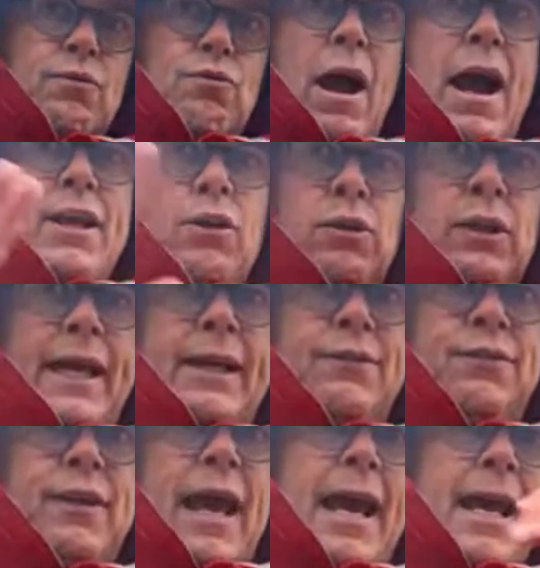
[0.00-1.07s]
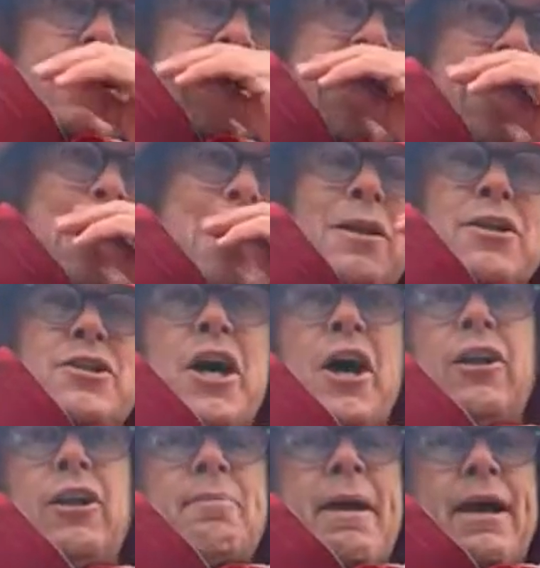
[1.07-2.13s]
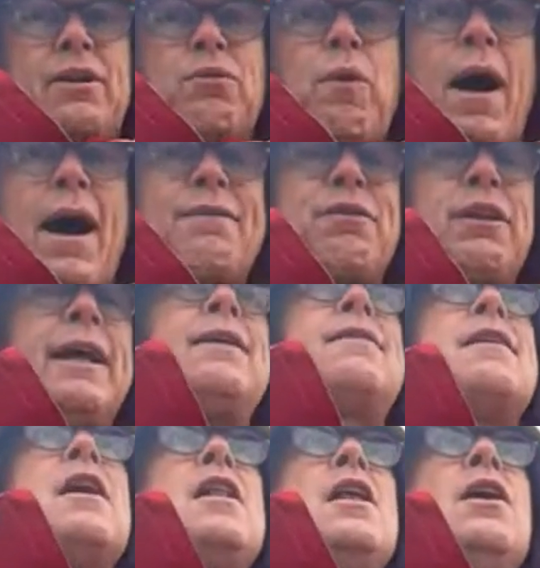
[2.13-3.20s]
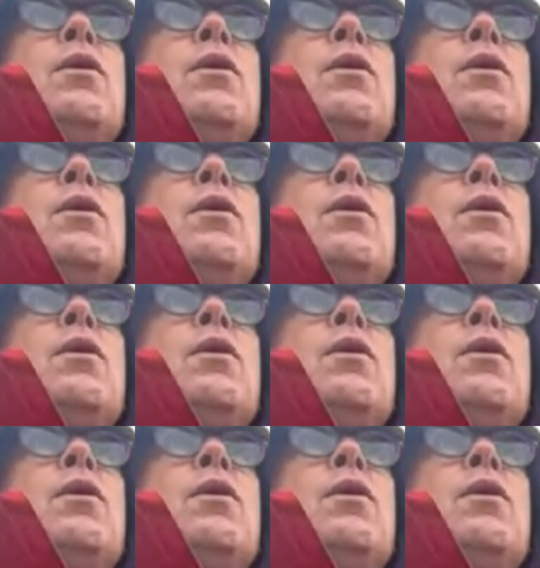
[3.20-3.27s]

radial lengths and the total amount of wavelength.